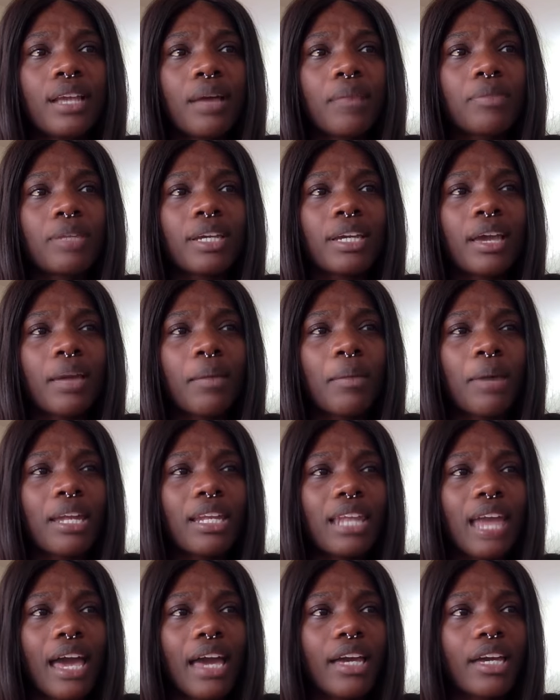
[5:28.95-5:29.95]
I'm like, am I
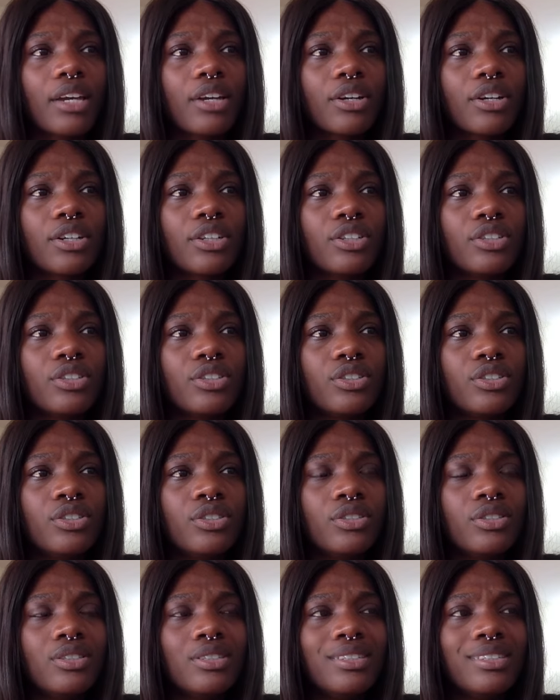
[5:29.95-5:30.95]
lying, or
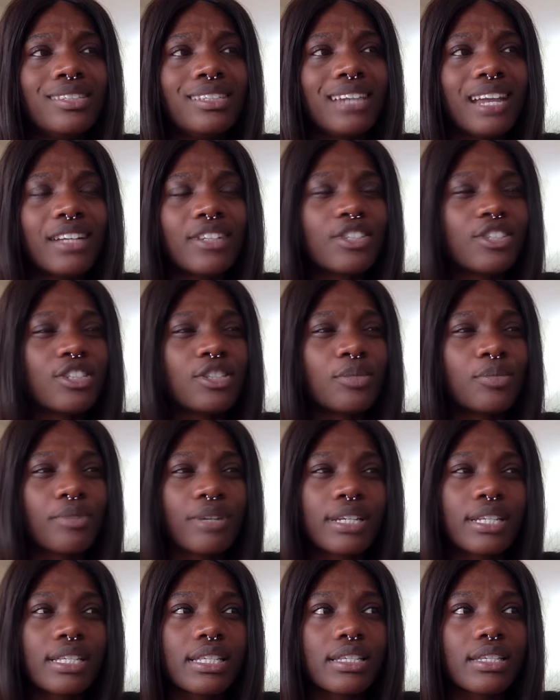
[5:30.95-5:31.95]
did I just
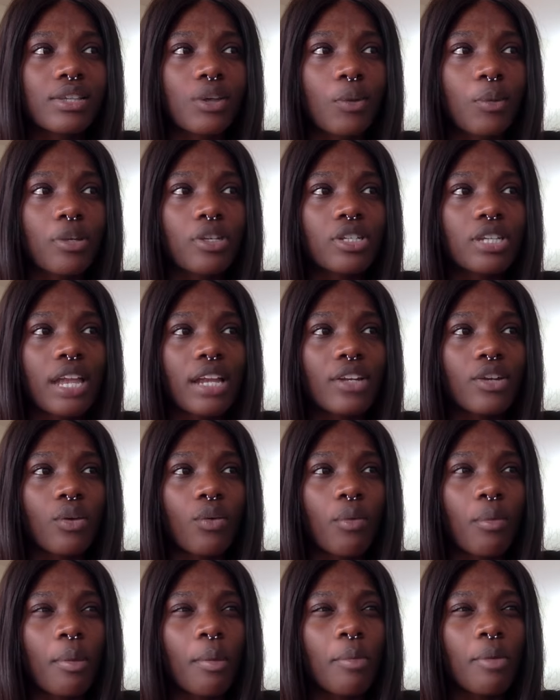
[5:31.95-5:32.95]
suppress this so much that I
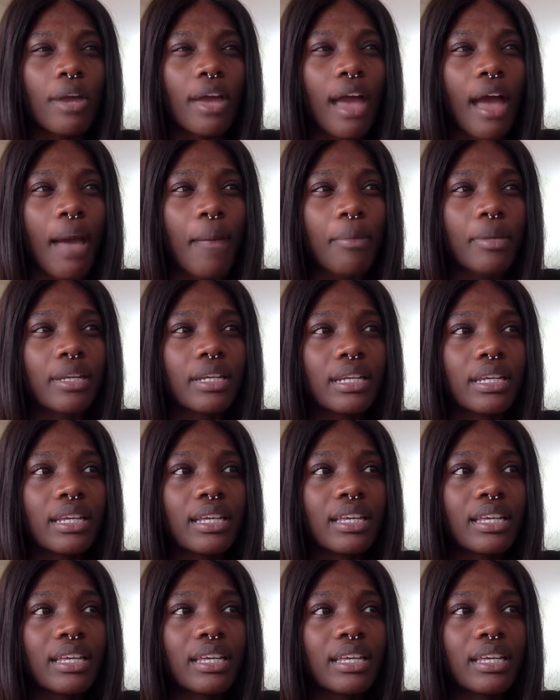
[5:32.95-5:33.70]
don't remember it happened?